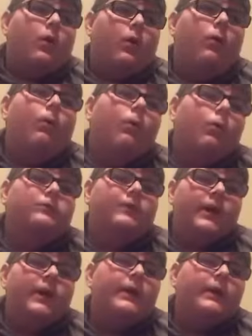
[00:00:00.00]

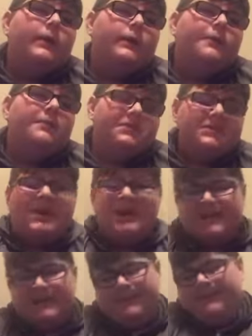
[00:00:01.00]
alright, because
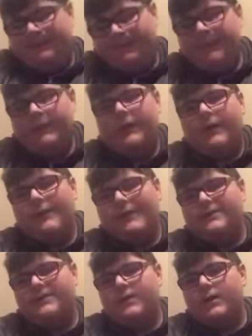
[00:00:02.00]
that's, Man
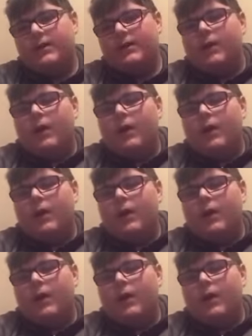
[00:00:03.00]
City.